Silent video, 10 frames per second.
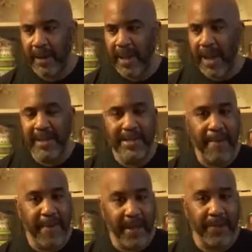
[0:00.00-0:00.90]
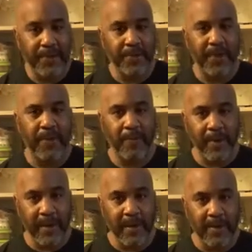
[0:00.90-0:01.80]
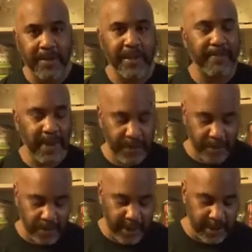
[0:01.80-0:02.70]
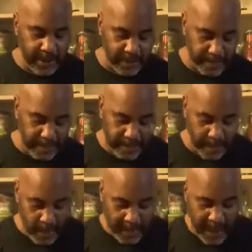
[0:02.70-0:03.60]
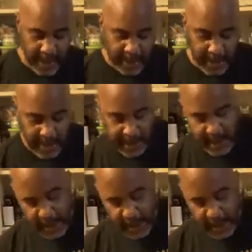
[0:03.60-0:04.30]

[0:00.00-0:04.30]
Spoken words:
and it's not making your drink weaker, it's just making your drinks more balanced.